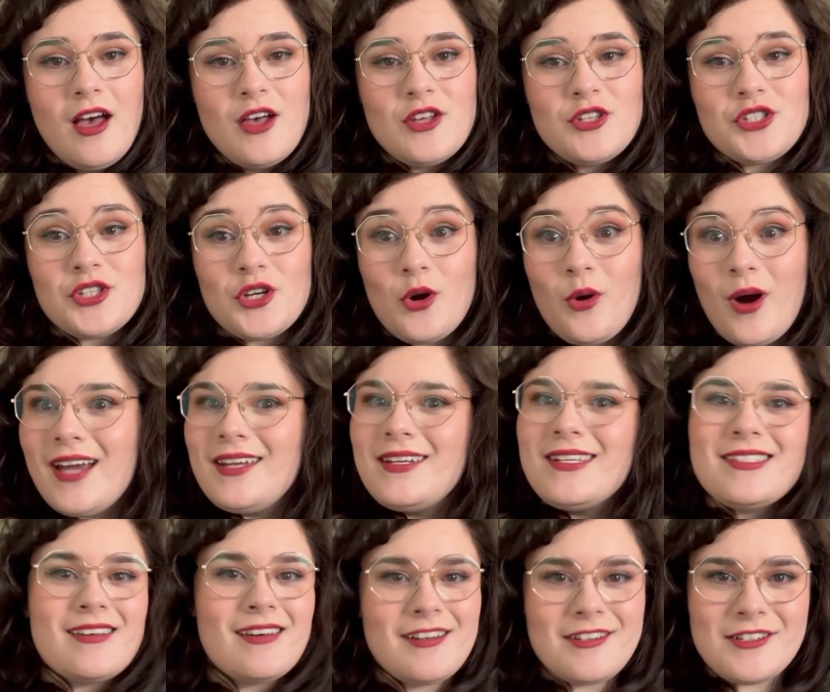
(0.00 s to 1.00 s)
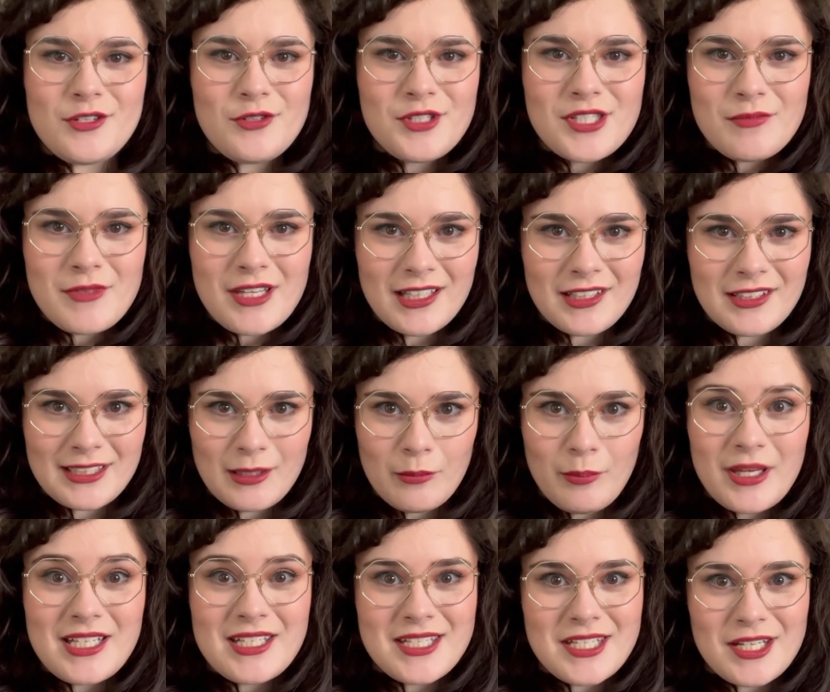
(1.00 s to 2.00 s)
So I decided to do something a little
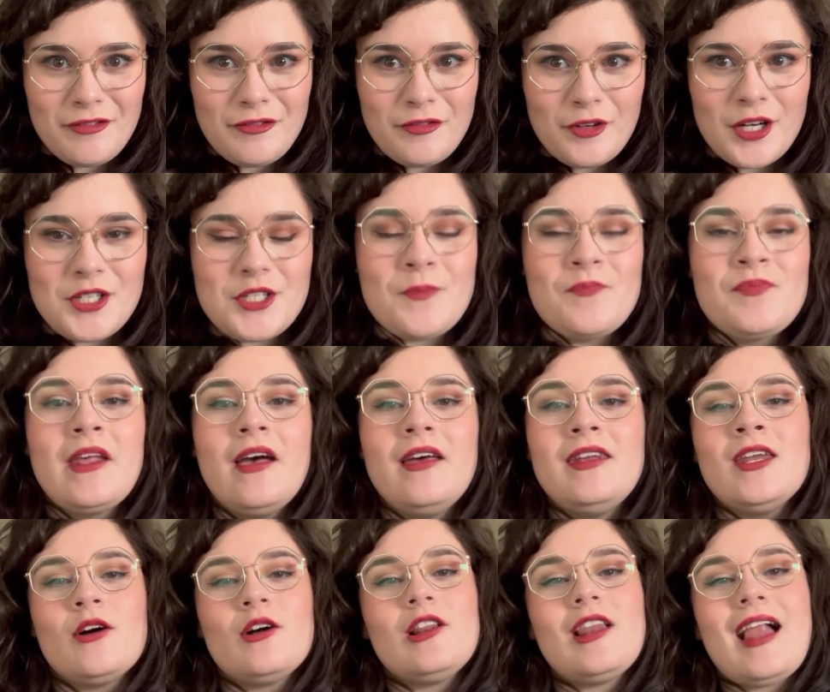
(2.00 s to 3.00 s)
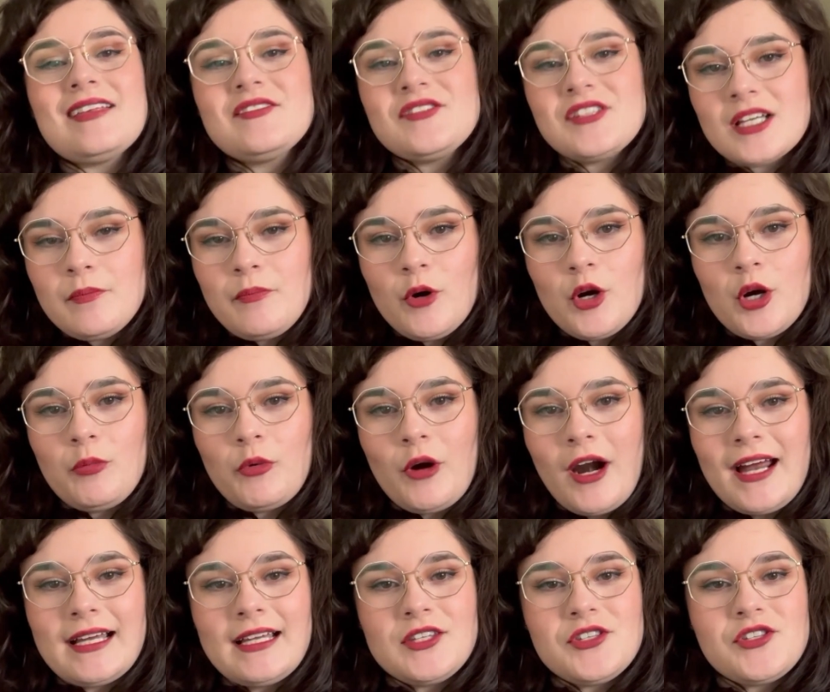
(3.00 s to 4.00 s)
bit different. Now, classic book
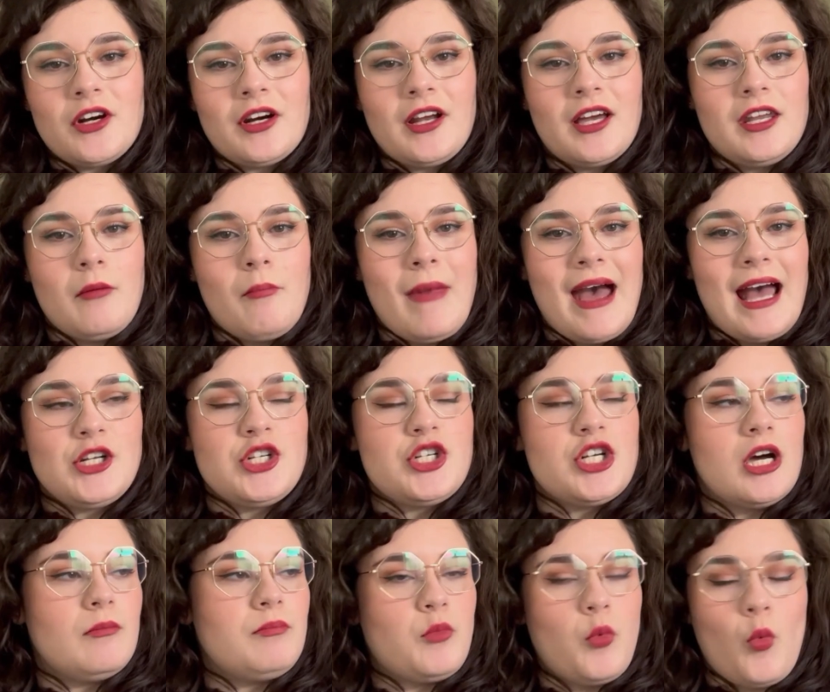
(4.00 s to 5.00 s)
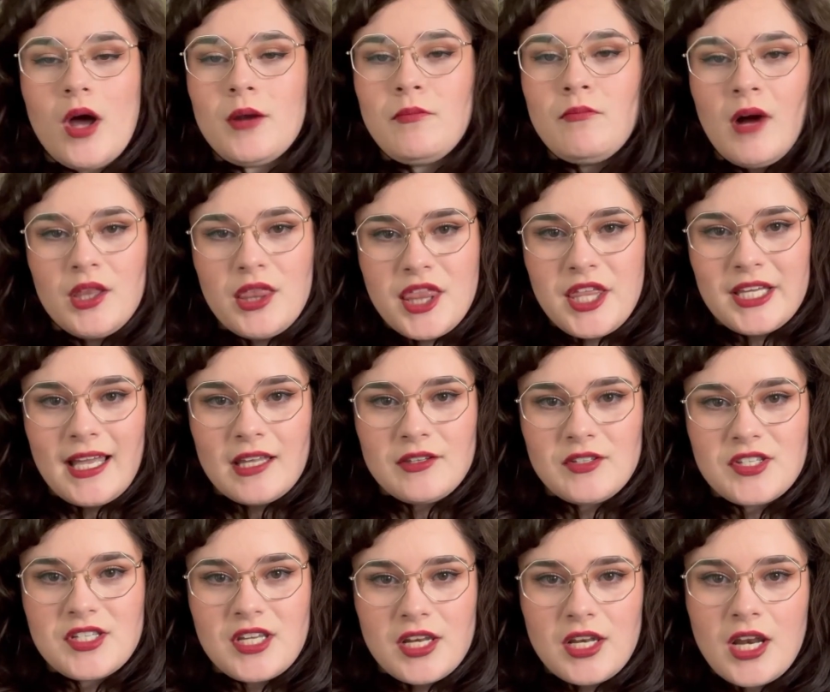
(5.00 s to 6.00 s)
brackets are going to match up one month
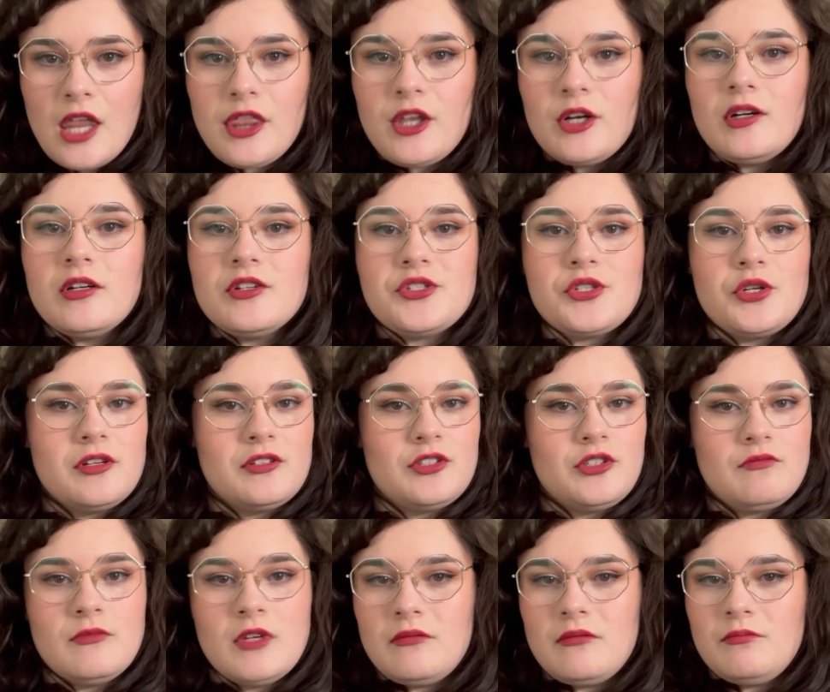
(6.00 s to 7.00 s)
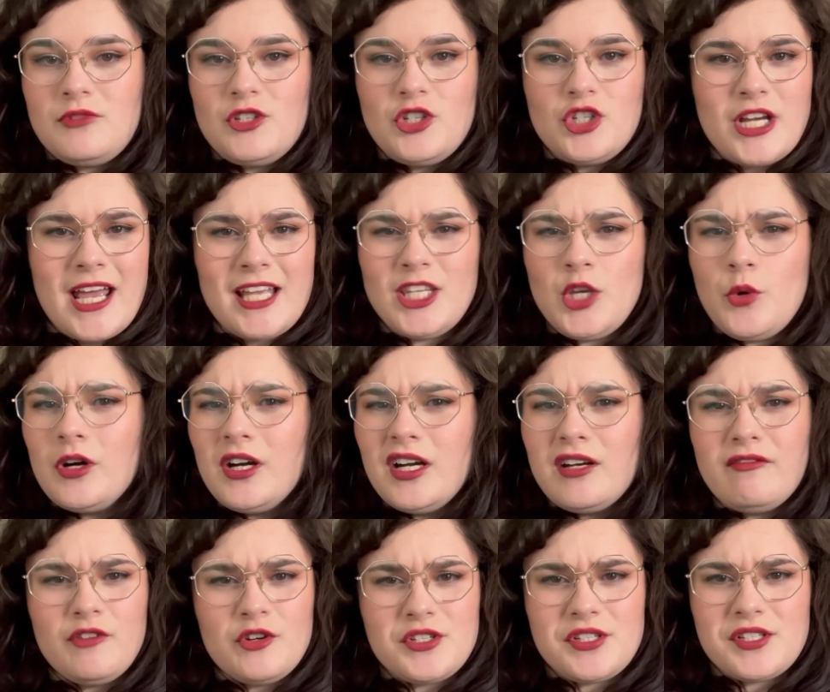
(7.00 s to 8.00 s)
against another, sort of January
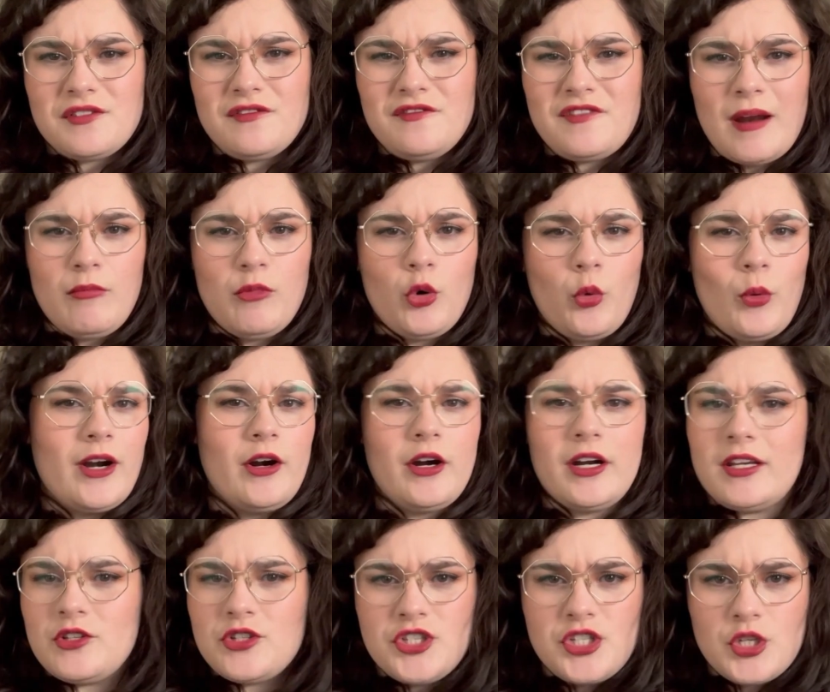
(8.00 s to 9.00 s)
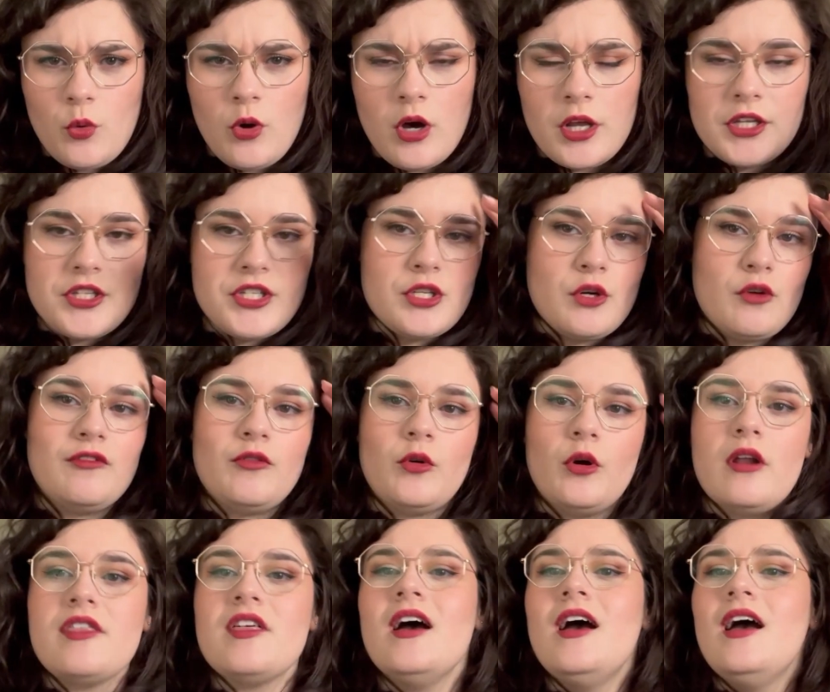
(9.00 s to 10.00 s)
versus February and so on and so
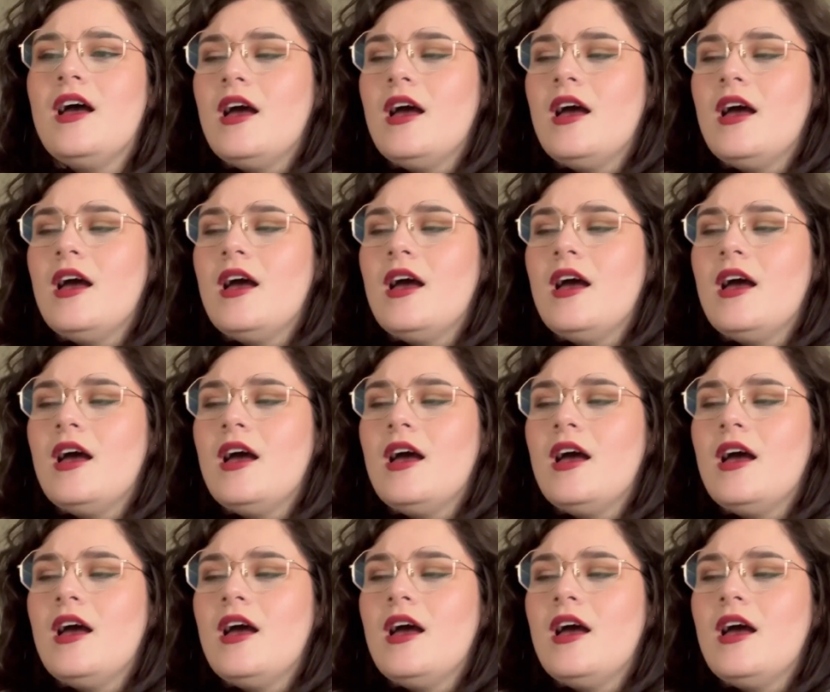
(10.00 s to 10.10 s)
forth.